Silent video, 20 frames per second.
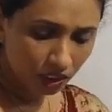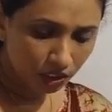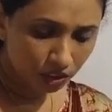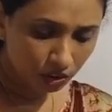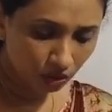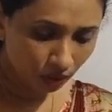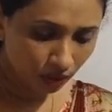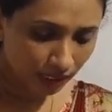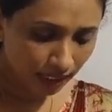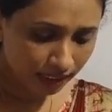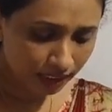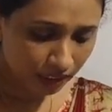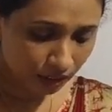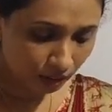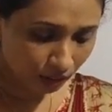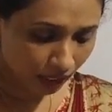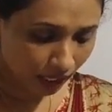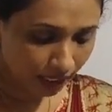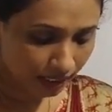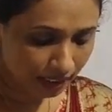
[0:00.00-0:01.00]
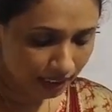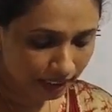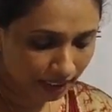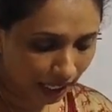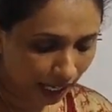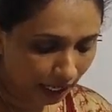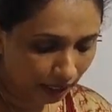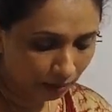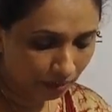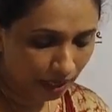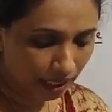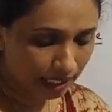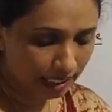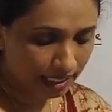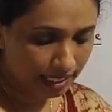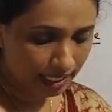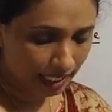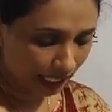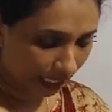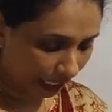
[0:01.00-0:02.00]
So let's look at the trial
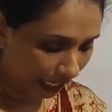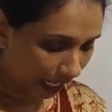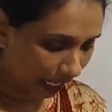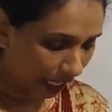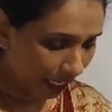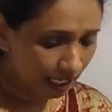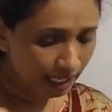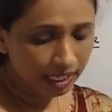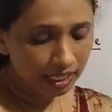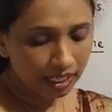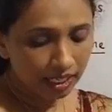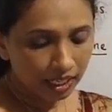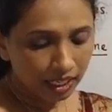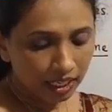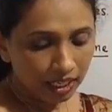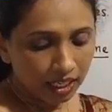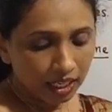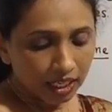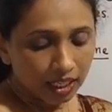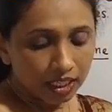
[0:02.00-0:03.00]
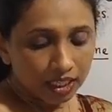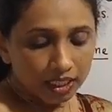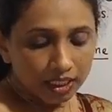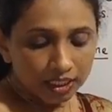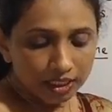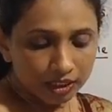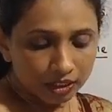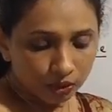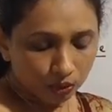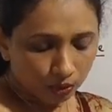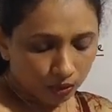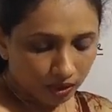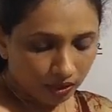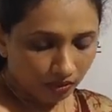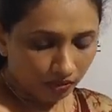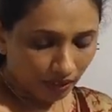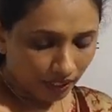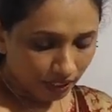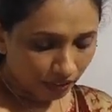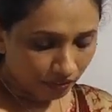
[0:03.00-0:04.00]
balance again. So
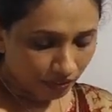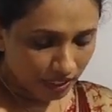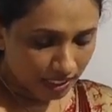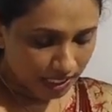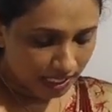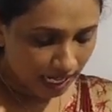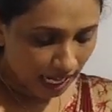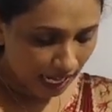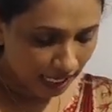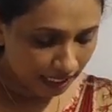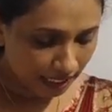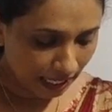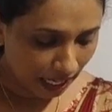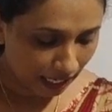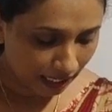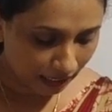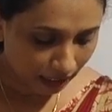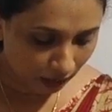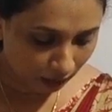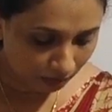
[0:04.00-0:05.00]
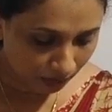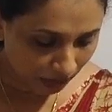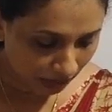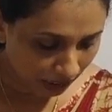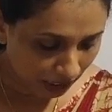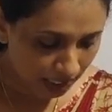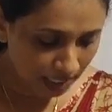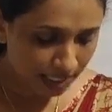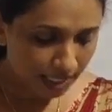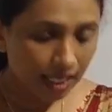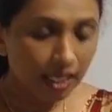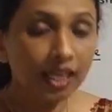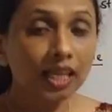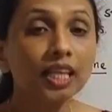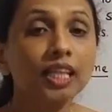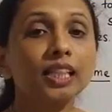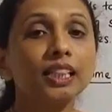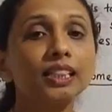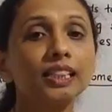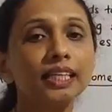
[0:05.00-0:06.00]
the very first line item is
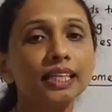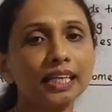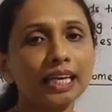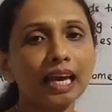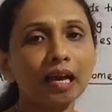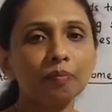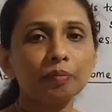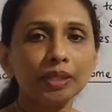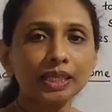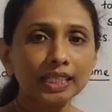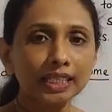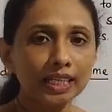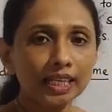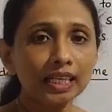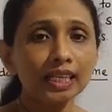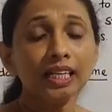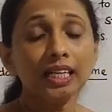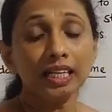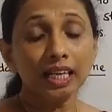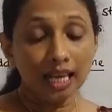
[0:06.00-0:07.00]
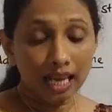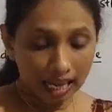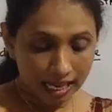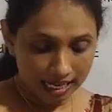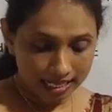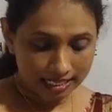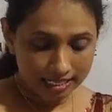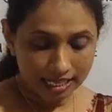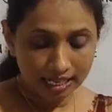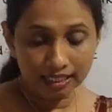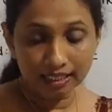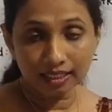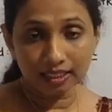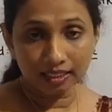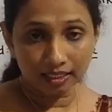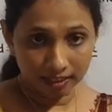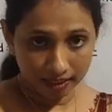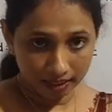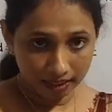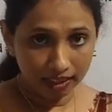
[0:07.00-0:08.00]
the capital as
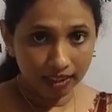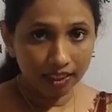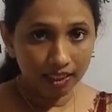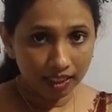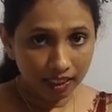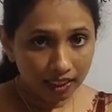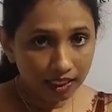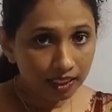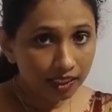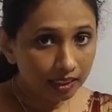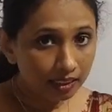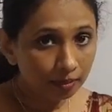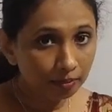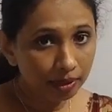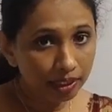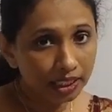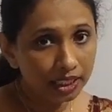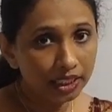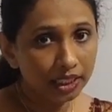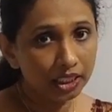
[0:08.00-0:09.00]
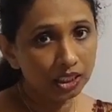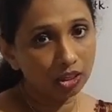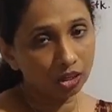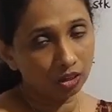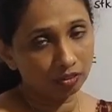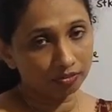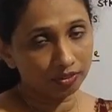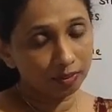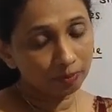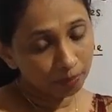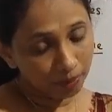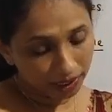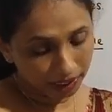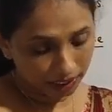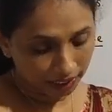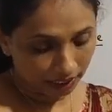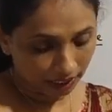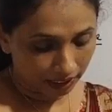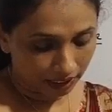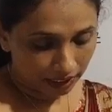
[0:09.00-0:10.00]
at the beginning of the
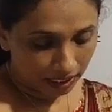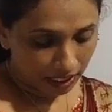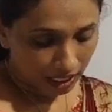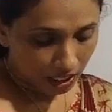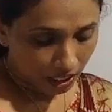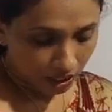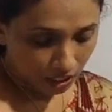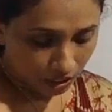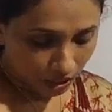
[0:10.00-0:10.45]
period.